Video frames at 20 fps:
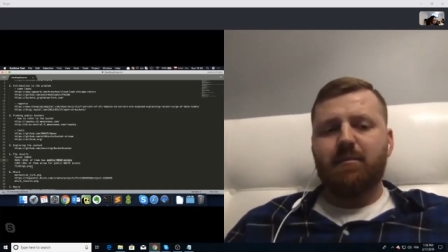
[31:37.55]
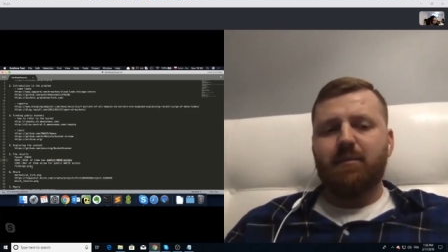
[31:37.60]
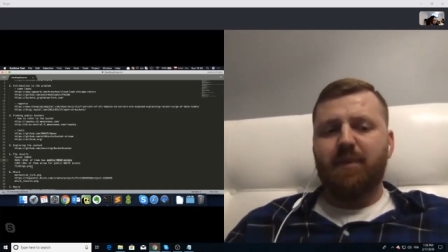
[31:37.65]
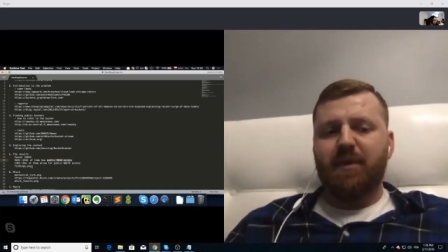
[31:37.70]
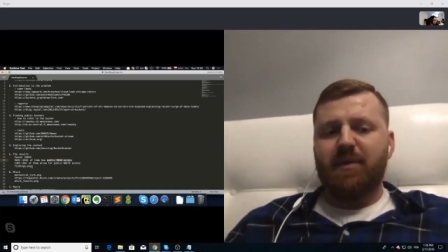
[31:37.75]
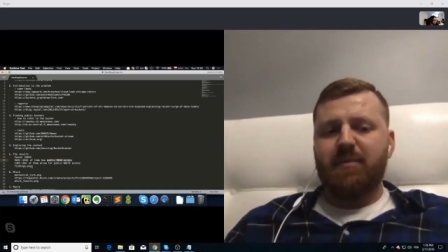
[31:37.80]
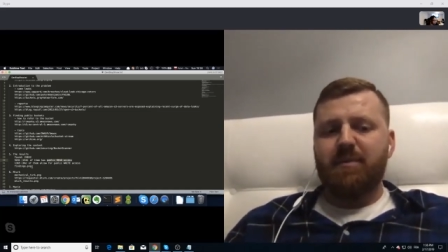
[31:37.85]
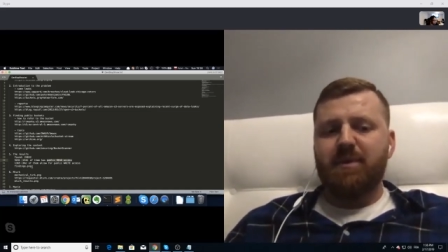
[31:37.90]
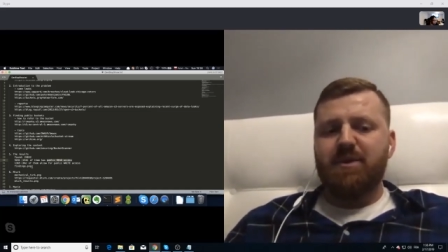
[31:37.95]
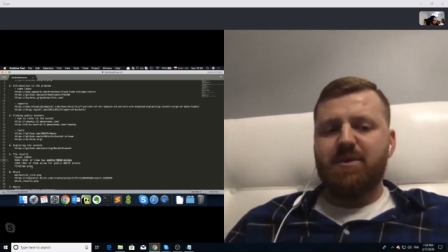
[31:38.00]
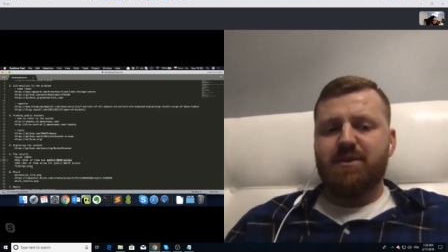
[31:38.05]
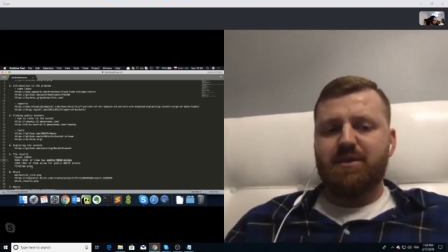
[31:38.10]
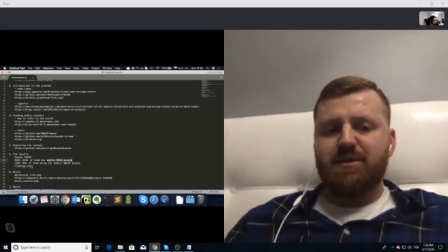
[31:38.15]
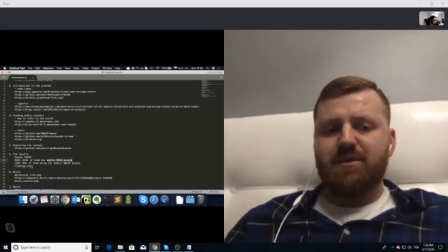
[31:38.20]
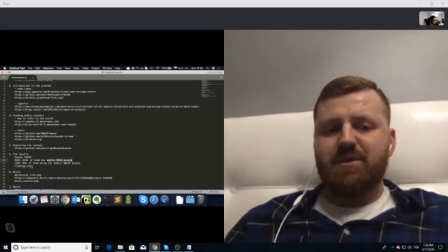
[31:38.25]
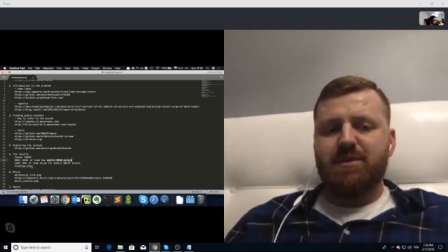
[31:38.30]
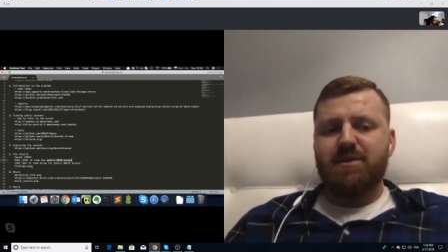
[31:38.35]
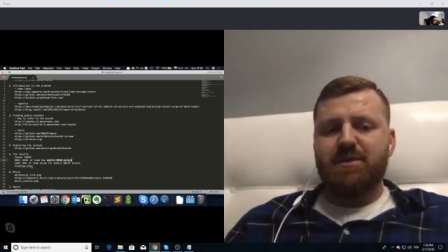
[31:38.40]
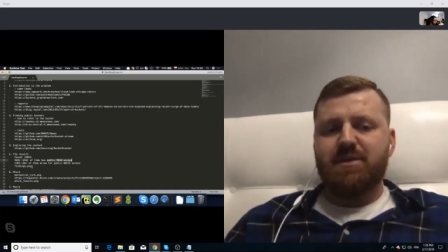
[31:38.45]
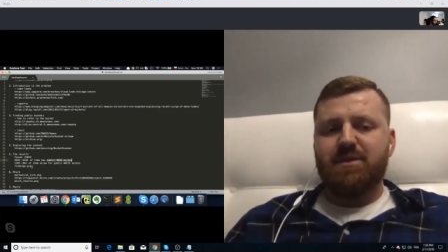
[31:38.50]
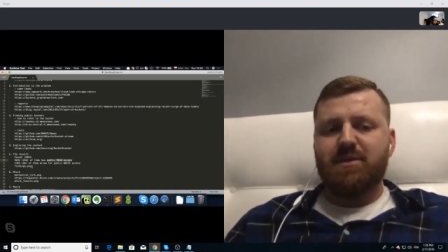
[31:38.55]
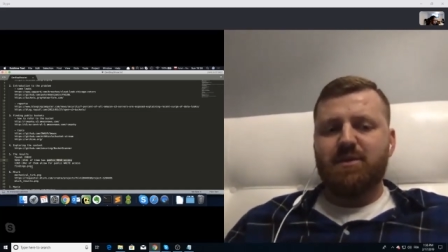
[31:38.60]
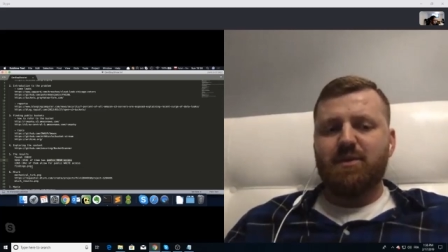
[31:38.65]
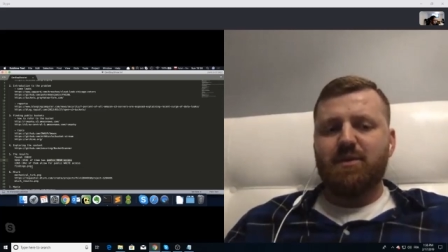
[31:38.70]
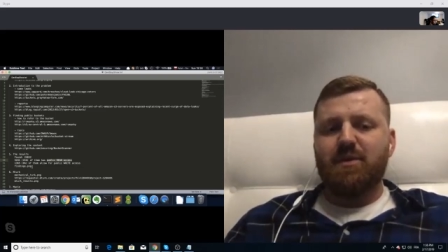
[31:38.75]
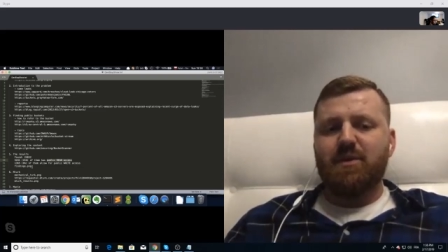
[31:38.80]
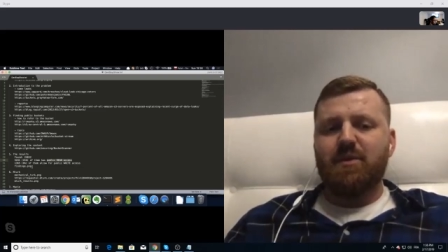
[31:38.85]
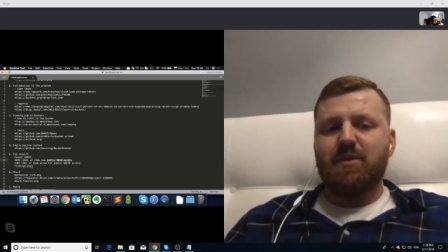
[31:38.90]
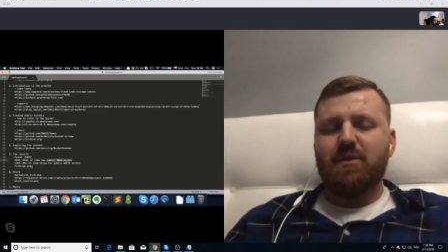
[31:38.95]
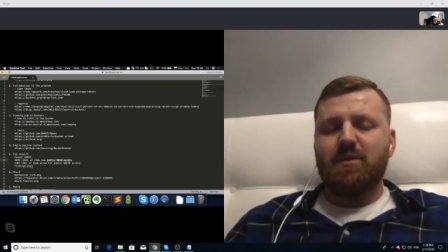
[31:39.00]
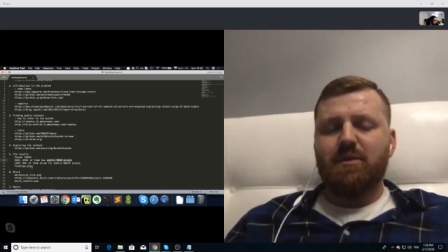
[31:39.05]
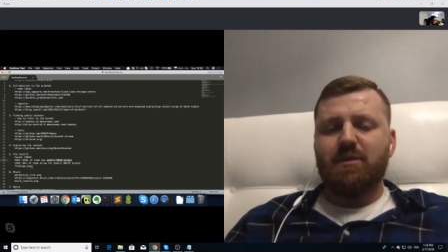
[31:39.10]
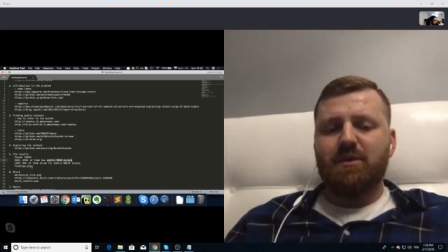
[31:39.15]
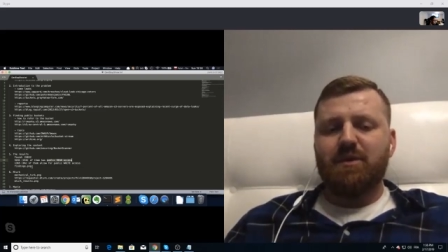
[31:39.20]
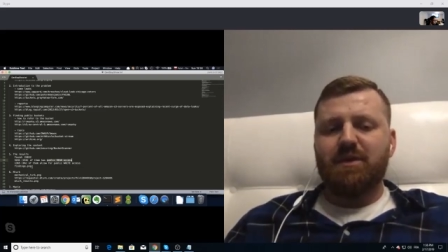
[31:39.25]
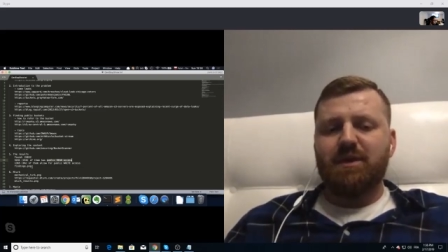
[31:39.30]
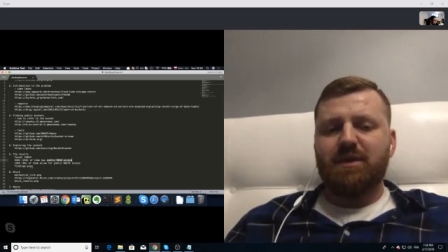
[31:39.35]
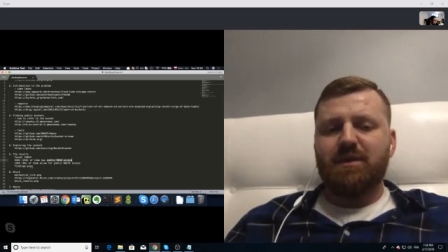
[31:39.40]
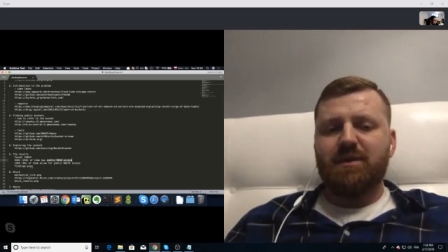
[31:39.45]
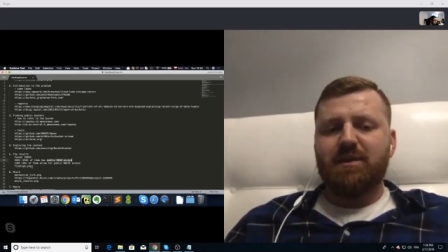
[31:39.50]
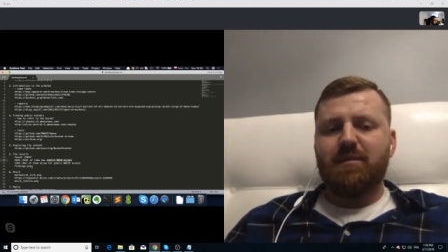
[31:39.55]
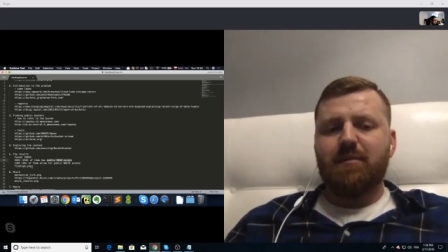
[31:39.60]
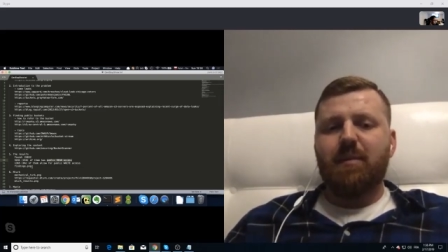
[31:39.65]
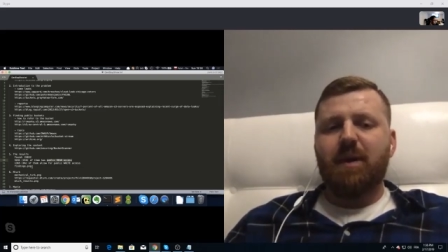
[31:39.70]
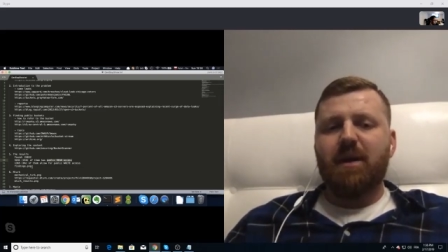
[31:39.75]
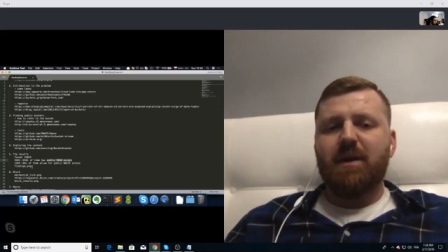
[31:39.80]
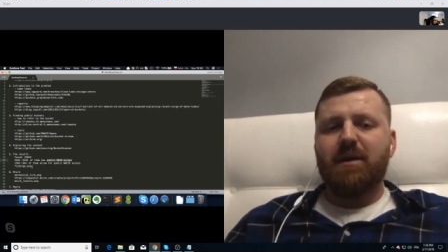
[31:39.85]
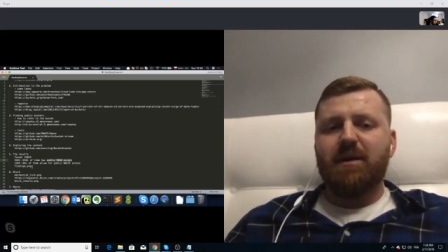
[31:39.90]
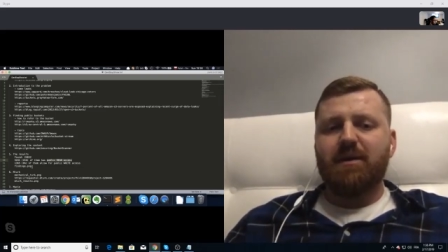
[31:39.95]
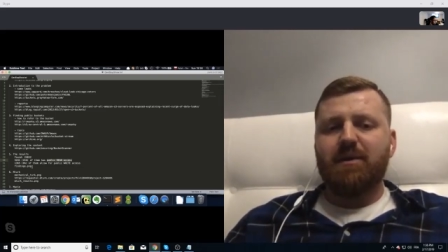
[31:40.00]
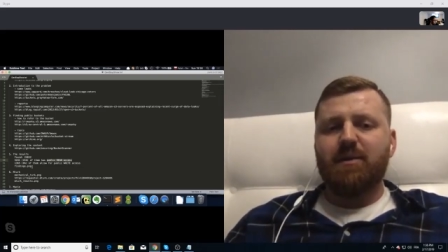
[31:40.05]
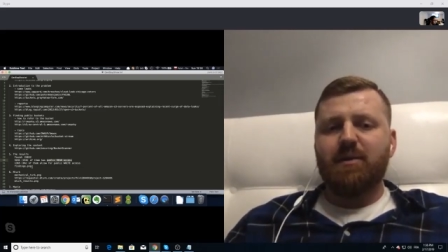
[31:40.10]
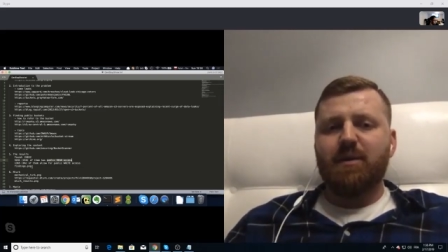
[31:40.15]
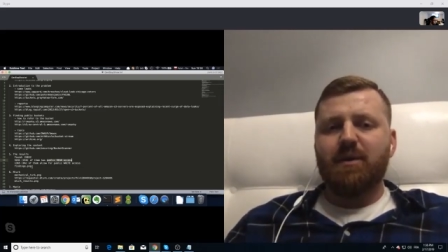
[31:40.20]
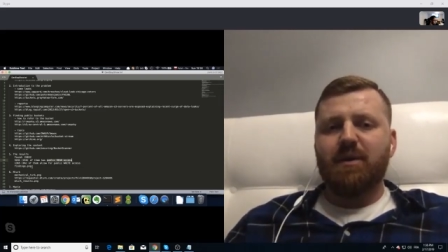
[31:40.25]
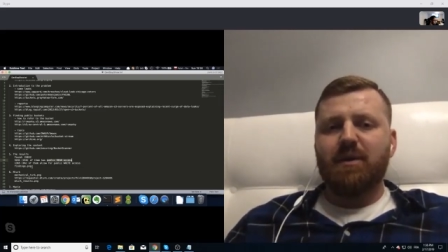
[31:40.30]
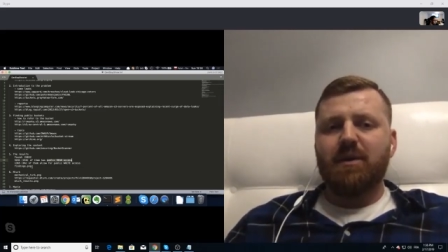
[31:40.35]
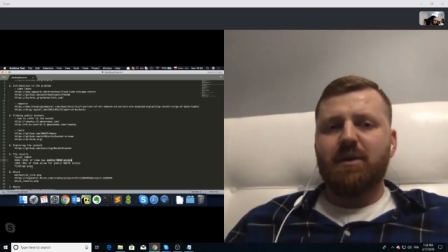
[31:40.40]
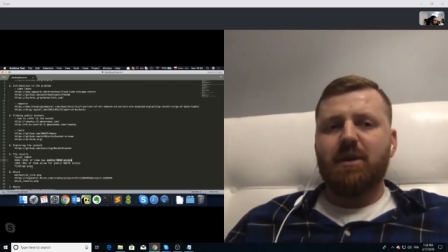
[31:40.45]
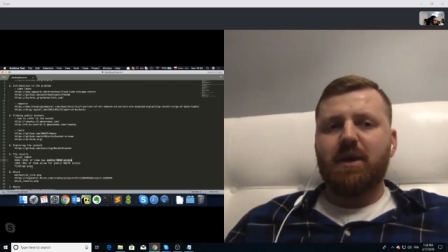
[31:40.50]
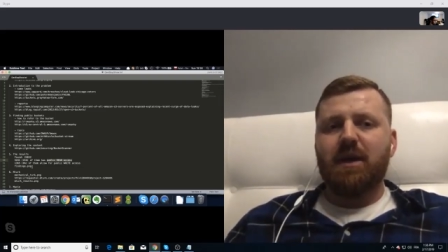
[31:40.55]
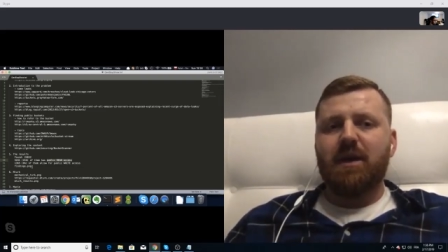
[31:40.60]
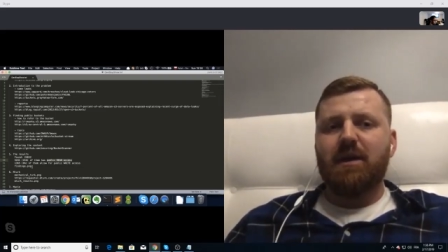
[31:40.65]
permissions to that the bucket will